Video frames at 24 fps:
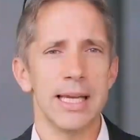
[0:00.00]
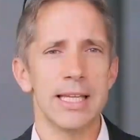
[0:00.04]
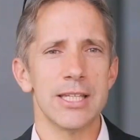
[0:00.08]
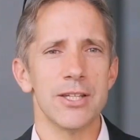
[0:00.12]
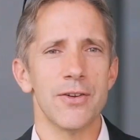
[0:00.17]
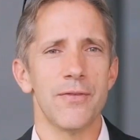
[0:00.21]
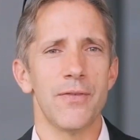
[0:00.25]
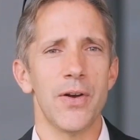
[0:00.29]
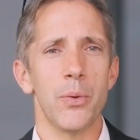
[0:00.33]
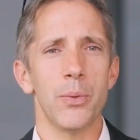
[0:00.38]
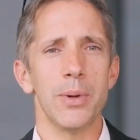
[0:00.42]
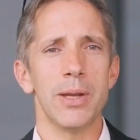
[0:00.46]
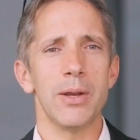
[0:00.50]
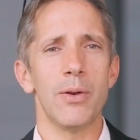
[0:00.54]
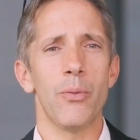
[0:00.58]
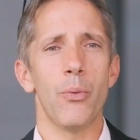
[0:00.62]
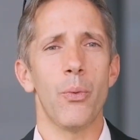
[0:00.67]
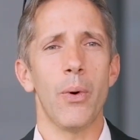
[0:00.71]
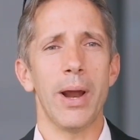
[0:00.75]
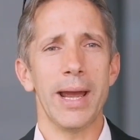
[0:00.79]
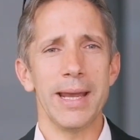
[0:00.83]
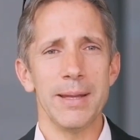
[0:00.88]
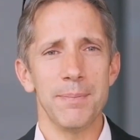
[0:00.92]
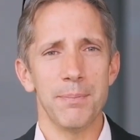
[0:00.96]
is a very
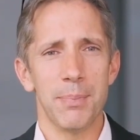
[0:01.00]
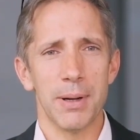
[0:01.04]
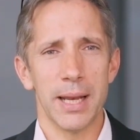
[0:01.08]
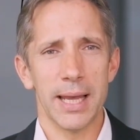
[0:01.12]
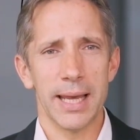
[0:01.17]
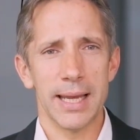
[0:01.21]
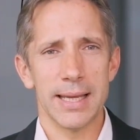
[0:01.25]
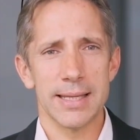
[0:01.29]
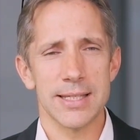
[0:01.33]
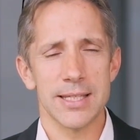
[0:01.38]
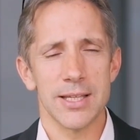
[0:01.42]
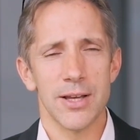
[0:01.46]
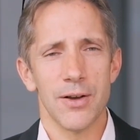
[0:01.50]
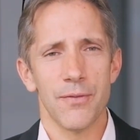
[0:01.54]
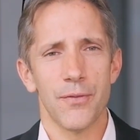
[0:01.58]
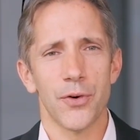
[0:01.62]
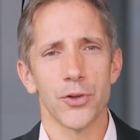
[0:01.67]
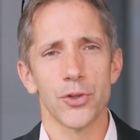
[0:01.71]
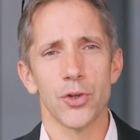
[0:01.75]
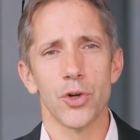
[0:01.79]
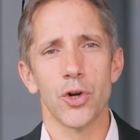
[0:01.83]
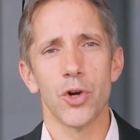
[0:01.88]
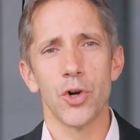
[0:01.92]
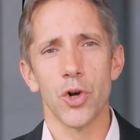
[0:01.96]
right place for
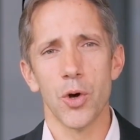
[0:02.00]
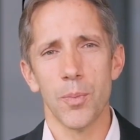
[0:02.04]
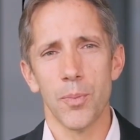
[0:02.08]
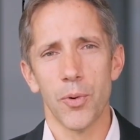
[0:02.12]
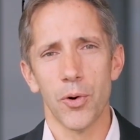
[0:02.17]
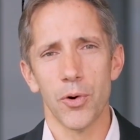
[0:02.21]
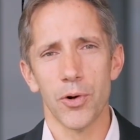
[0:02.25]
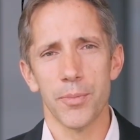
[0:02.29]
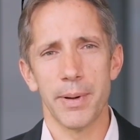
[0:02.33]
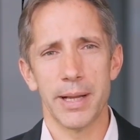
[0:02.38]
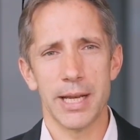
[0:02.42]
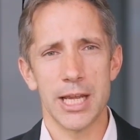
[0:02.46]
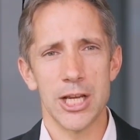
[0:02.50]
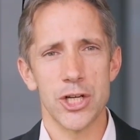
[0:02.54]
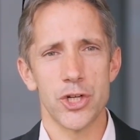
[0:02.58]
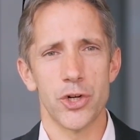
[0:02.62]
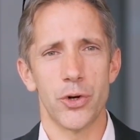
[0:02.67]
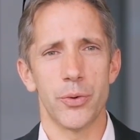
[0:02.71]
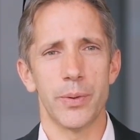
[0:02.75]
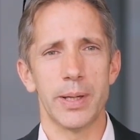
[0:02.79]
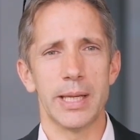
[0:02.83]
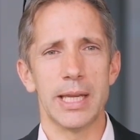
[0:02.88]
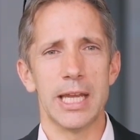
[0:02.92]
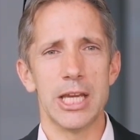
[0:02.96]
the global
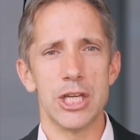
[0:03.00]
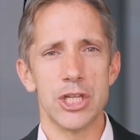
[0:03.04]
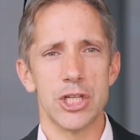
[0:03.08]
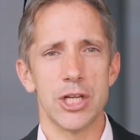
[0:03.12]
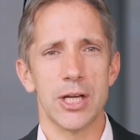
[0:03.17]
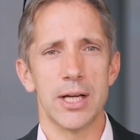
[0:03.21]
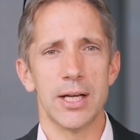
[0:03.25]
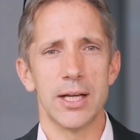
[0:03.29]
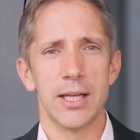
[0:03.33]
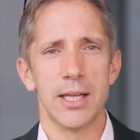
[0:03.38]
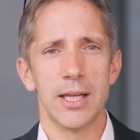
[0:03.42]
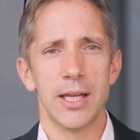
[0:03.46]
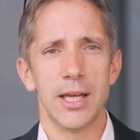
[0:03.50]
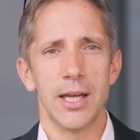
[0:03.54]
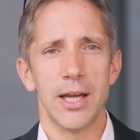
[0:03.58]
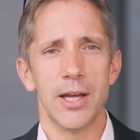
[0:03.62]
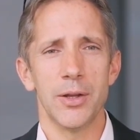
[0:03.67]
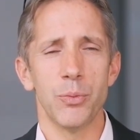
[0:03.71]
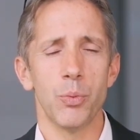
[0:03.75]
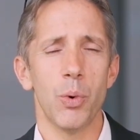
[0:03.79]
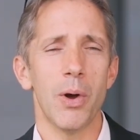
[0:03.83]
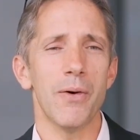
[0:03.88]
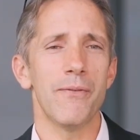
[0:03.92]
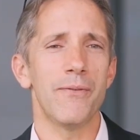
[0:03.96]
manager in Asia,
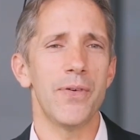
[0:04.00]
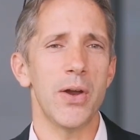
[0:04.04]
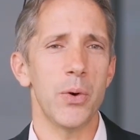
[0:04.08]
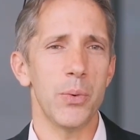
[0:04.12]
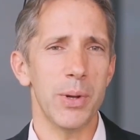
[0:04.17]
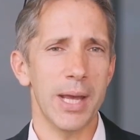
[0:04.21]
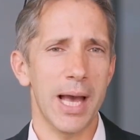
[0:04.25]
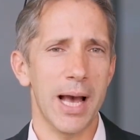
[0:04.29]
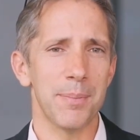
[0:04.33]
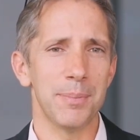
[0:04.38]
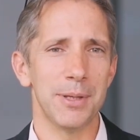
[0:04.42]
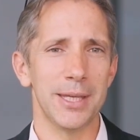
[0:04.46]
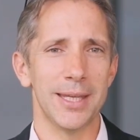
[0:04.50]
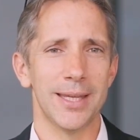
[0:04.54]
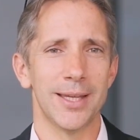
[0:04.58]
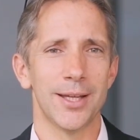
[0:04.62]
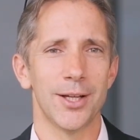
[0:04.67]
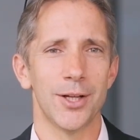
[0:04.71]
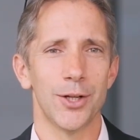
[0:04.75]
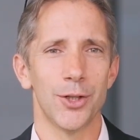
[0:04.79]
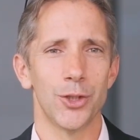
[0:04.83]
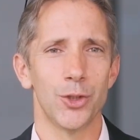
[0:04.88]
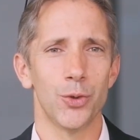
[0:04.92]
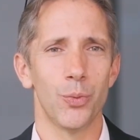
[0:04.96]
and we are very happy
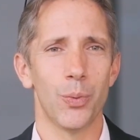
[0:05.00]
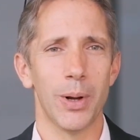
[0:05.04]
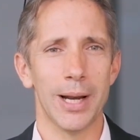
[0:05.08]
to